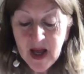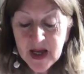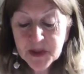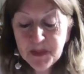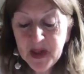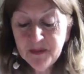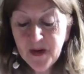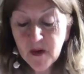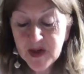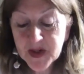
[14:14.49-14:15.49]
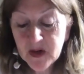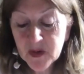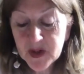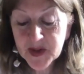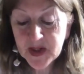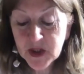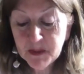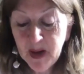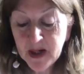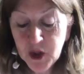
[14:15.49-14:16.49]
"Speak very seriously to
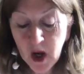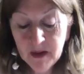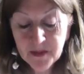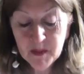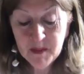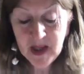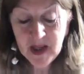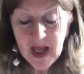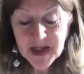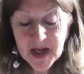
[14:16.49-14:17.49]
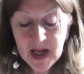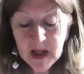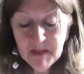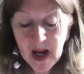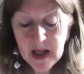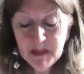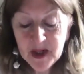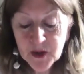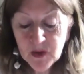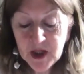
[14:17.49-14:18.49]
my John for me. Tell him I am
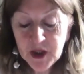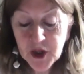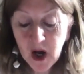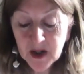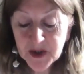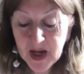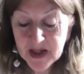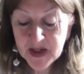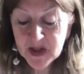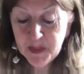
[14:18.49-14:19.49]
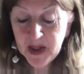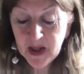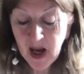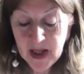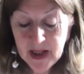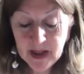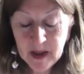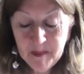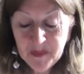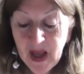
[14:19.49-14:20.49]
literally shocked at his being idle."